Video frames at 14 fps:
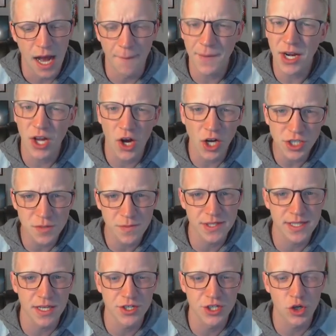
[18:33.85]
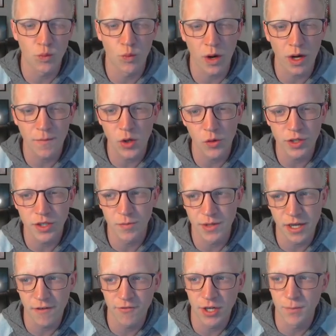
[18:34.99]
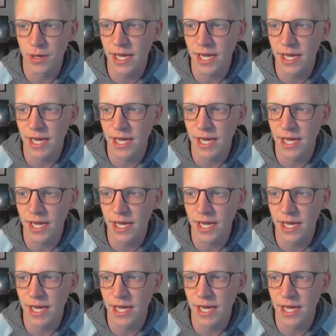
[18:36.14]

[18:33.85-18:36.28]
I'm not 100% sure what I'm going to be covering,